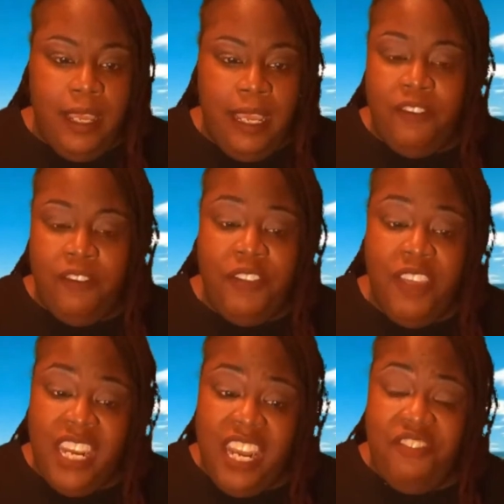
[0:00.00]
and
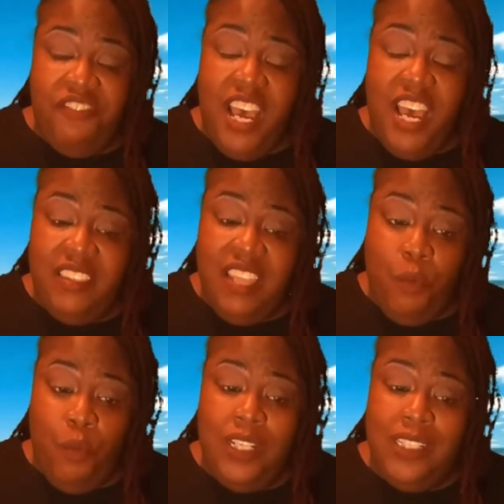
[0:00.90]
everything. And I find
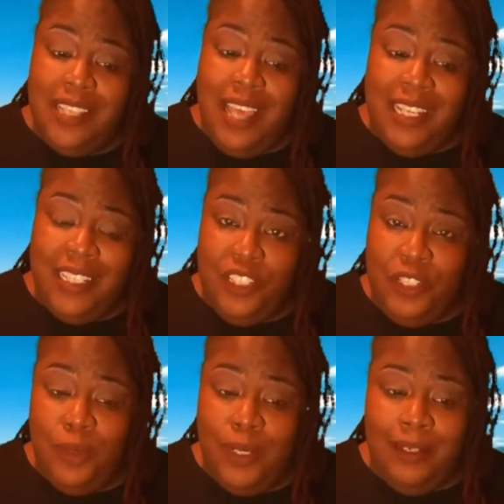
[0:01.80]
that once I
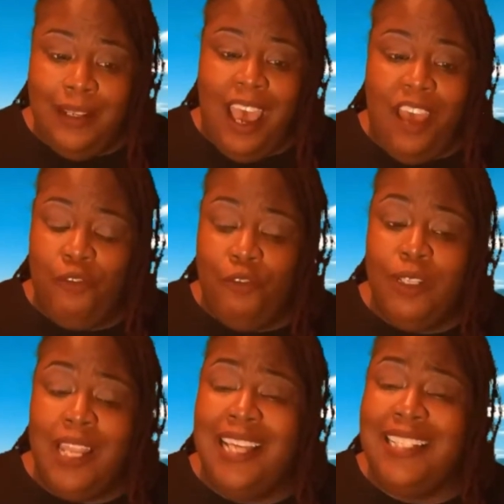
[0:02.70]
do it, I
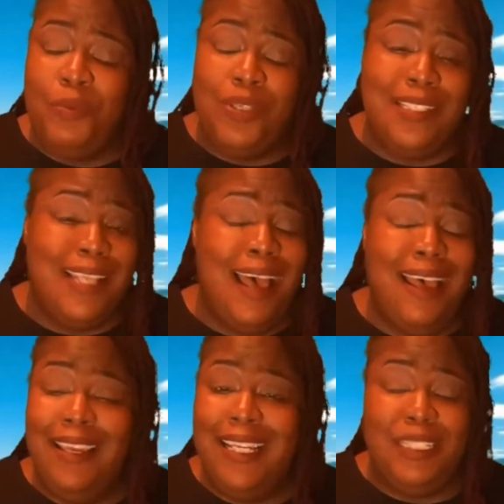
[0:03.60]
realize it was not
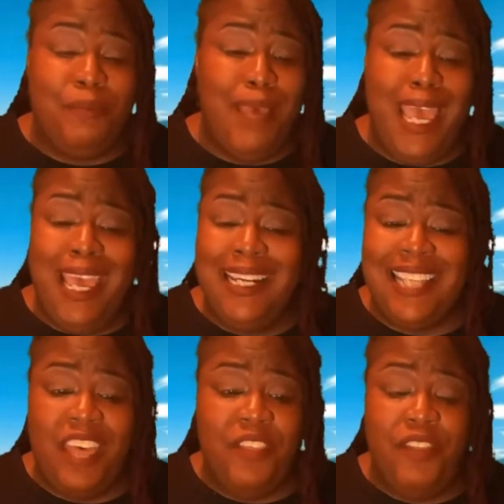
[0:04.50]
as bad
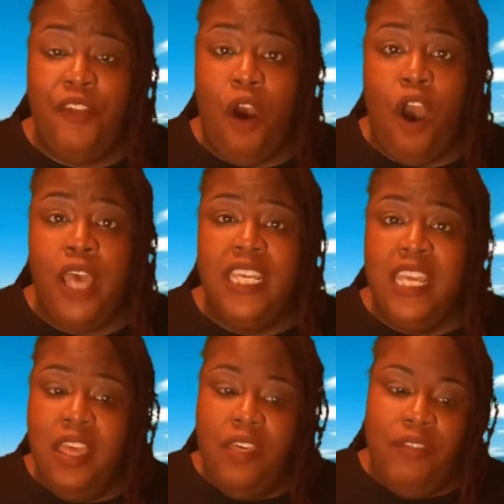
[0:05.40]
as I thought
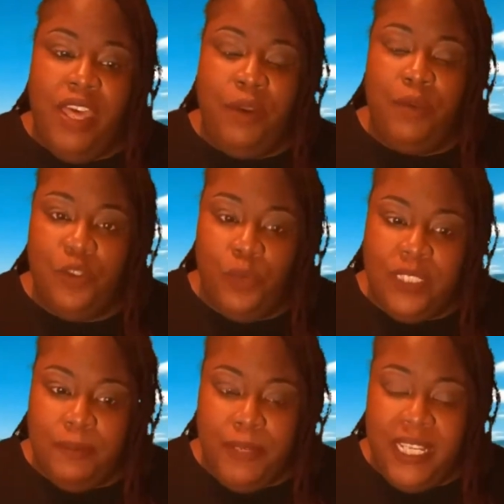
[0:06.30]
that it was
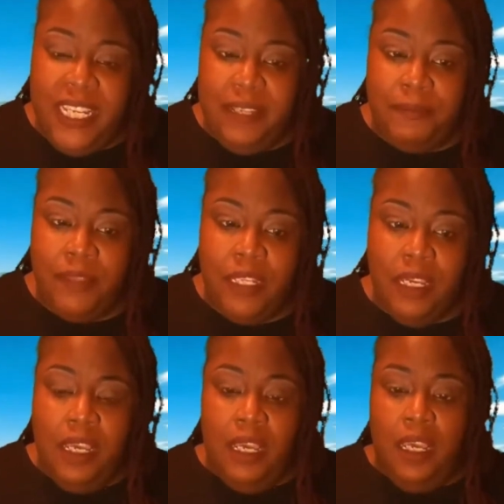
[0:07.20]
going to be.
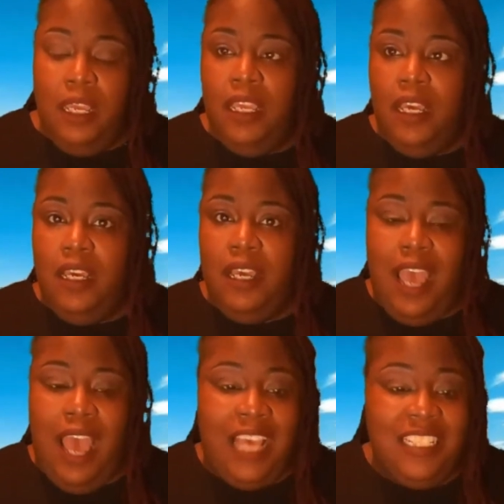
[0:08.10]

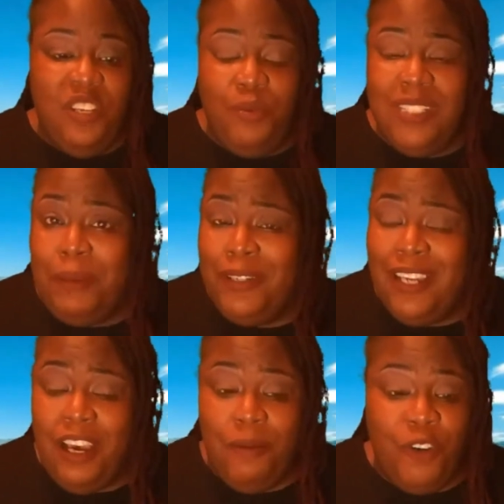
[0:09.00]
I still was able
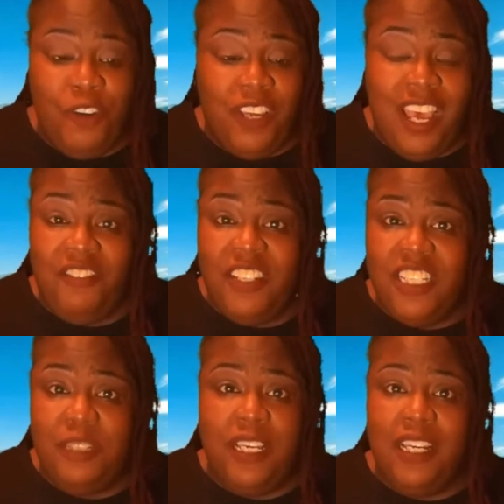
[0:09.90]
to come forth in
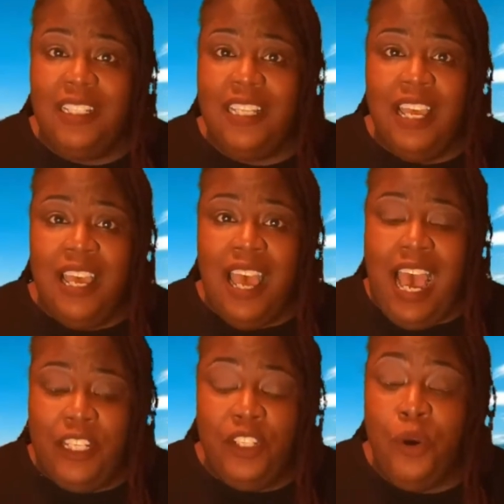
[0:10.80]
confidence because
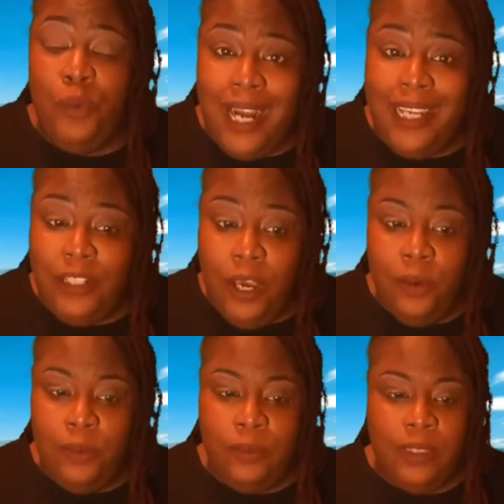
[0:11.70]
I know what I
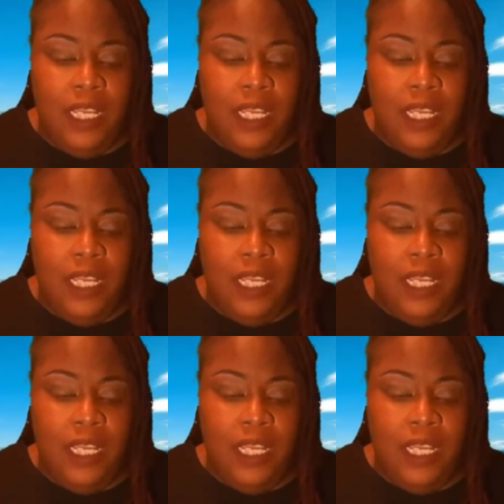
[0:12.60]
know.